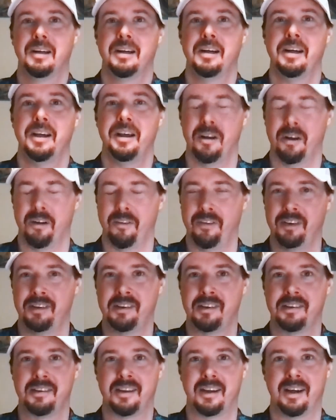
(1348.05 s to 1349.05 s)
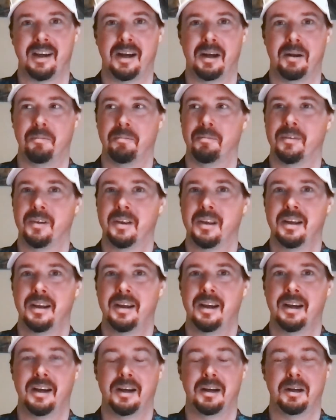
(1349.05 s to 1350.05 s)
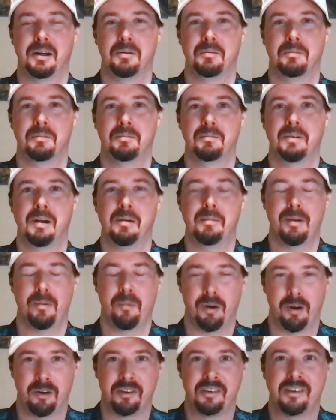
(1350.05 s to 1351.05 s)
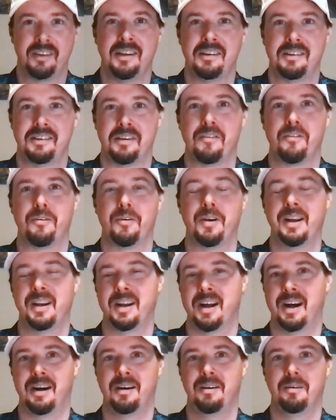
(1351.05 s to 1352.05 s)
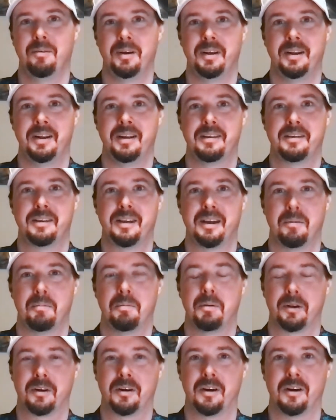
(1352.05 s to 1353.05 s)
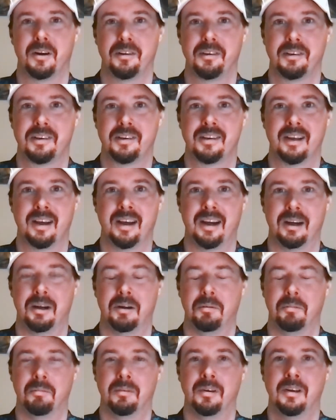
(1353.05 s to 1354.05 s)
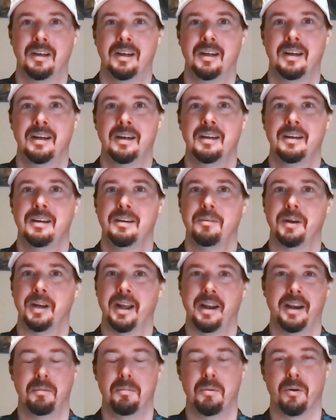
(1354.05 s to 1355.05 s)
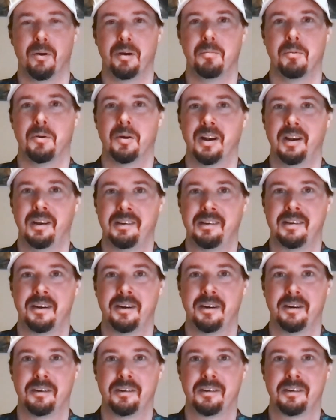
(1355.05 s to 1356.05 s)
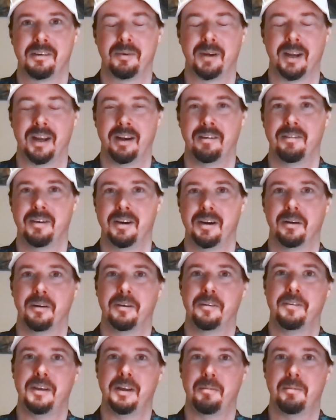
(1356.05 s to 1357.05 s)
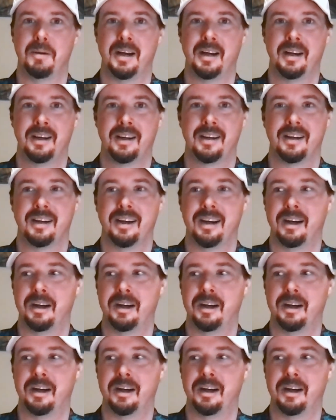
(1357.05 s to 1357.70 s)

This is, we're on season 3 now with this podcast. We're getting more and more listeners. We're getting very good feedback.